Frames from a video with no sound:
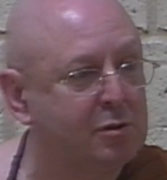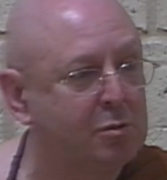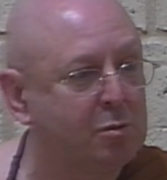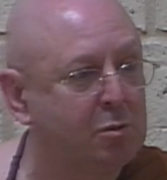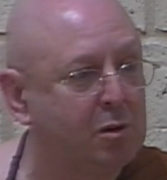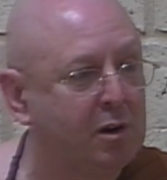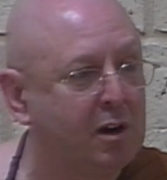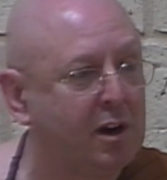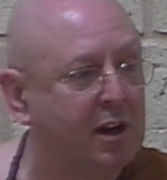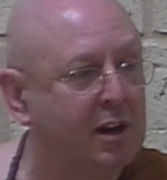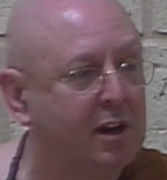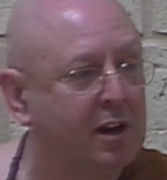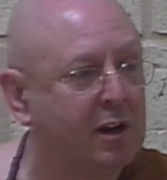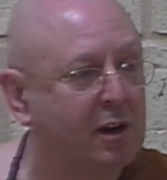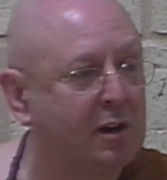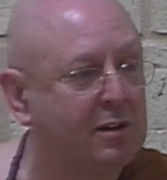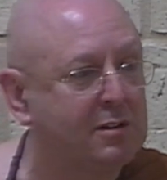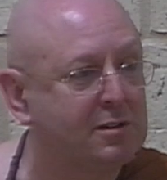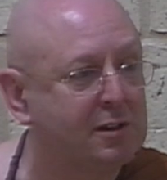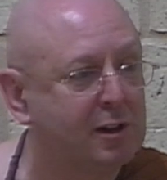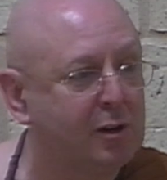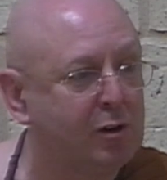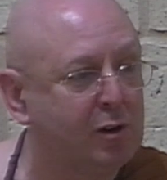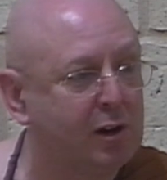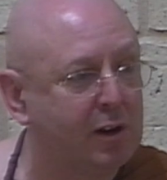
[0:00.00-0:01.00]
why, I
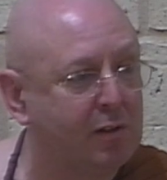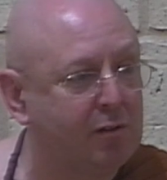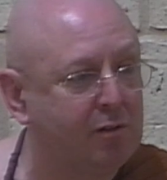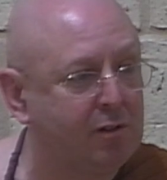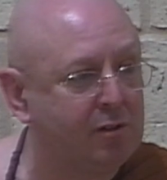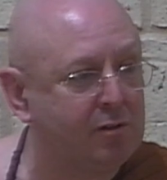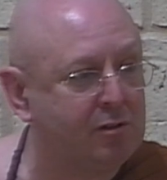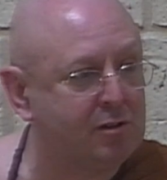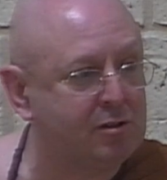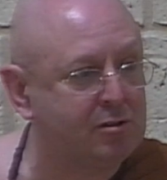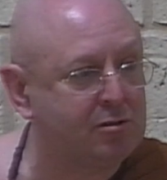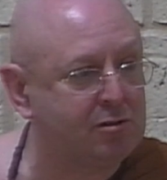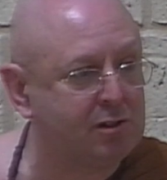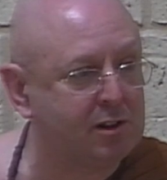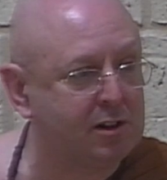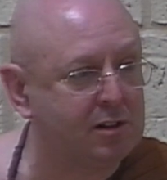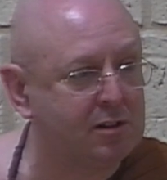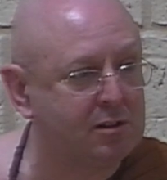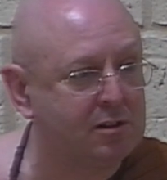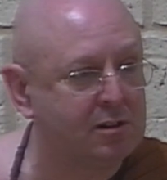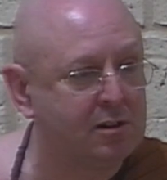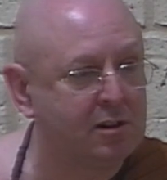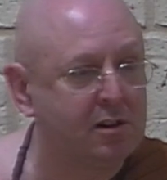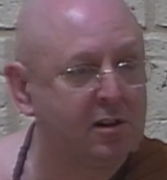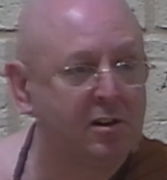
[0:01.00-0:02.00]
say on every retreat,
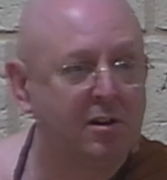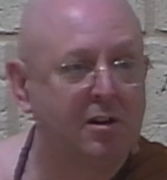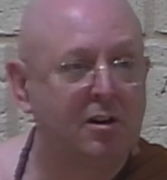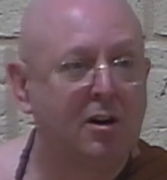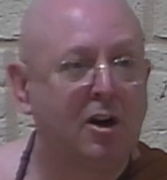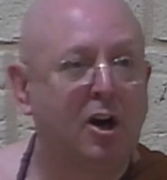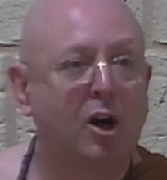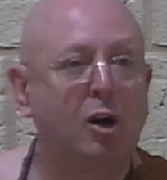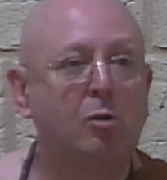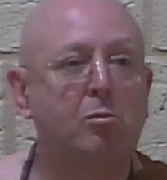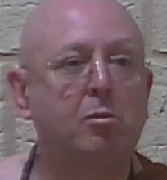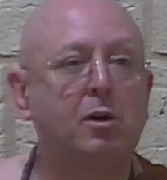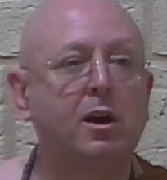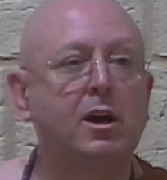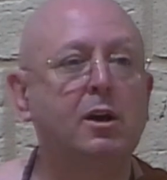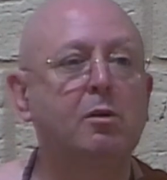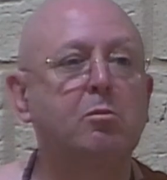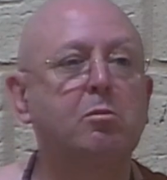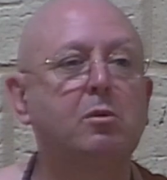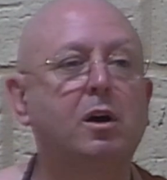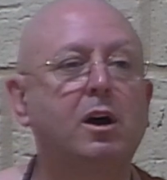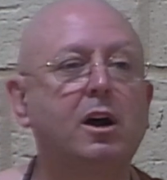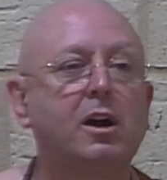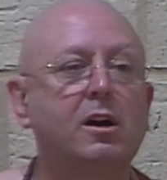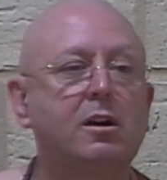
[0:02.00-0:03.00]
I make
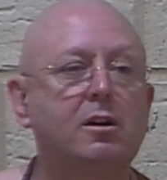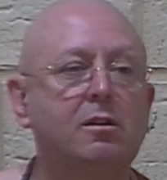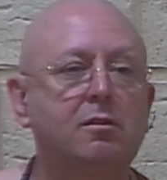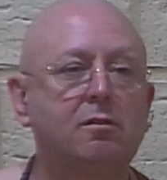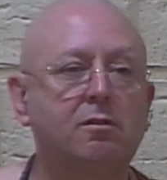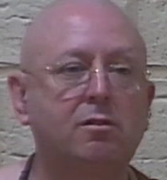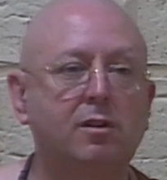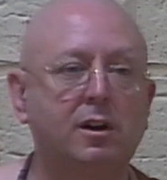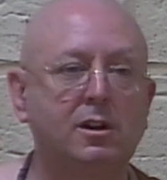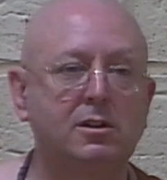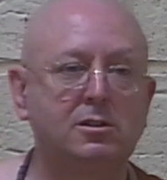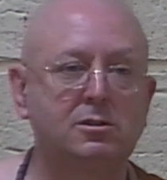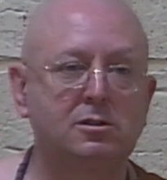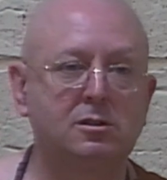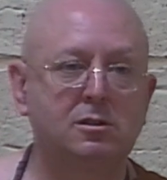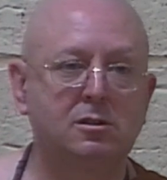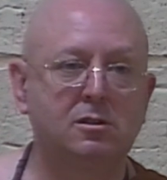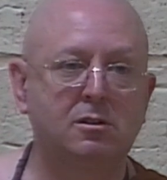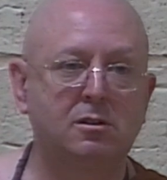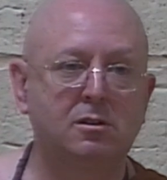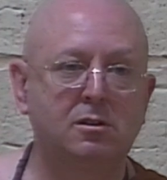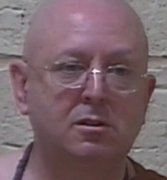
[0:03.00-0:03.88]
my confession.